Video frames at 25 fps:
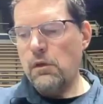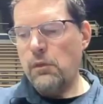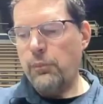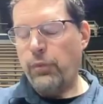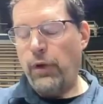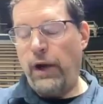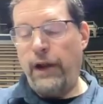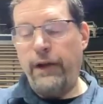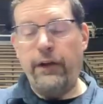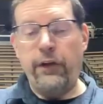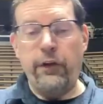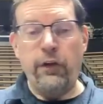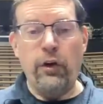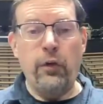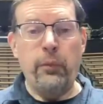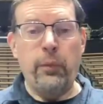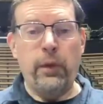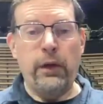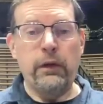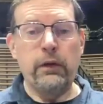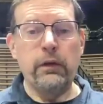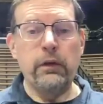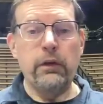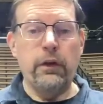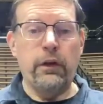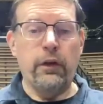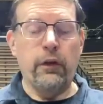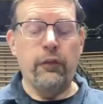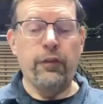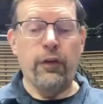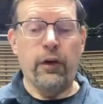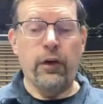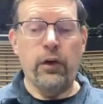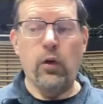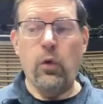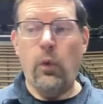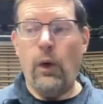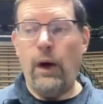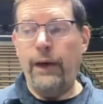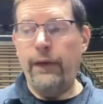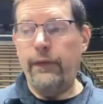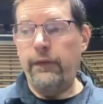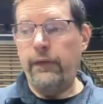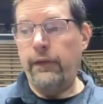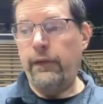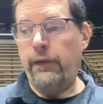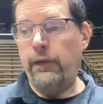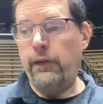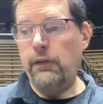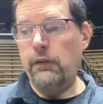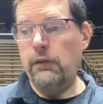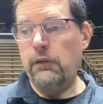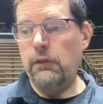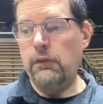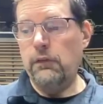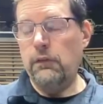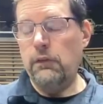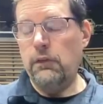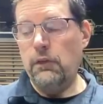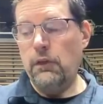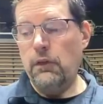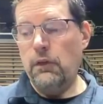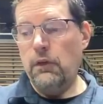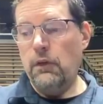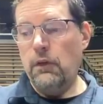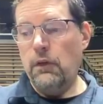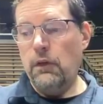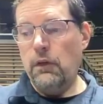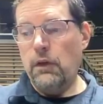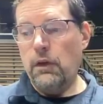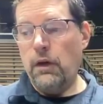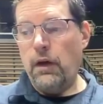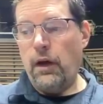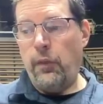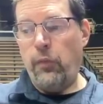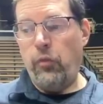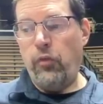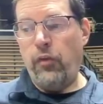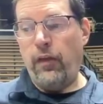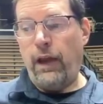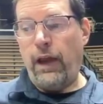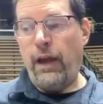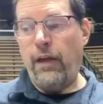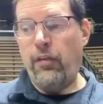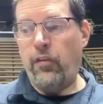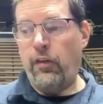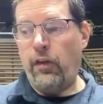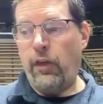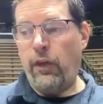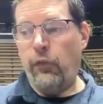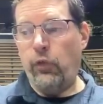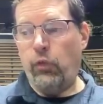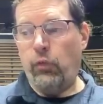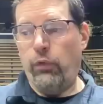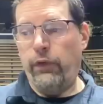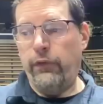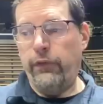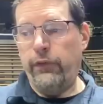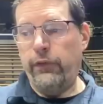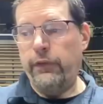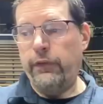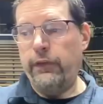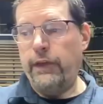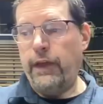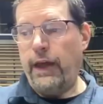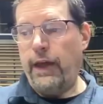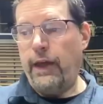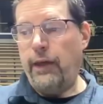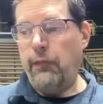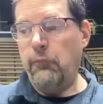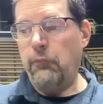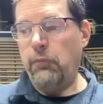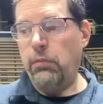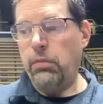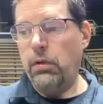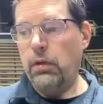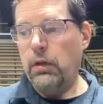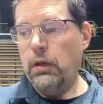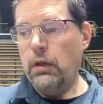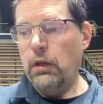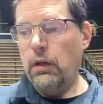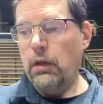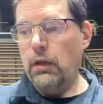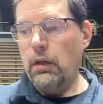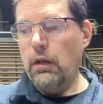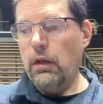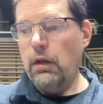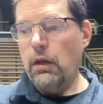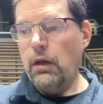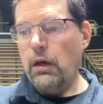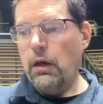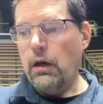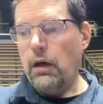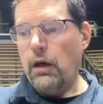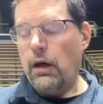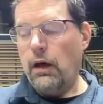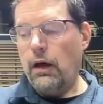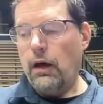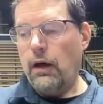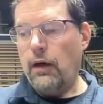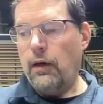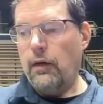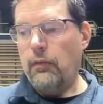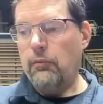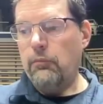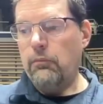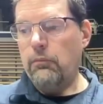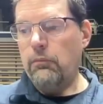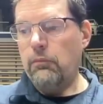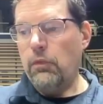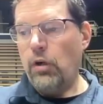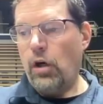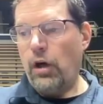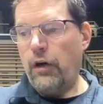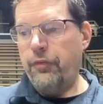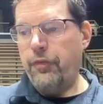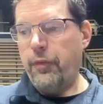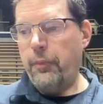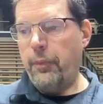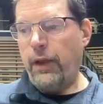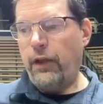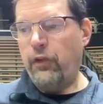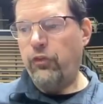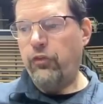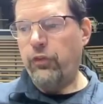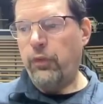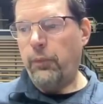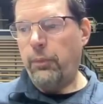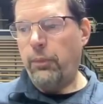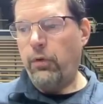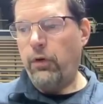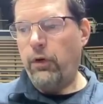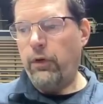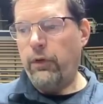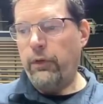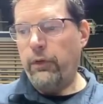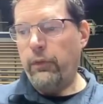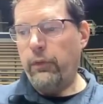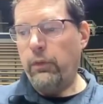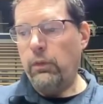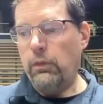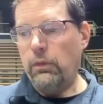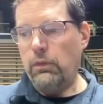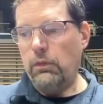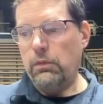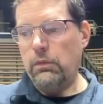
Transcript: Brandon Newman, you know, very quietly comes in, has another really good game um, off the bench for Purdue.